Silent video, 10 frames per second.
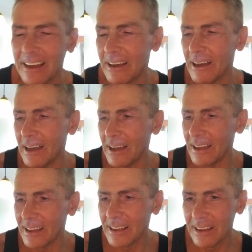
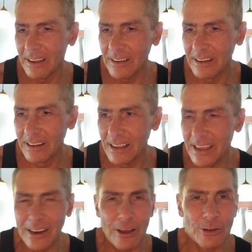So I
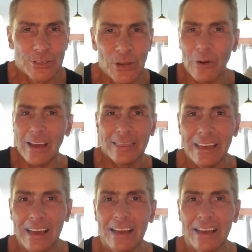think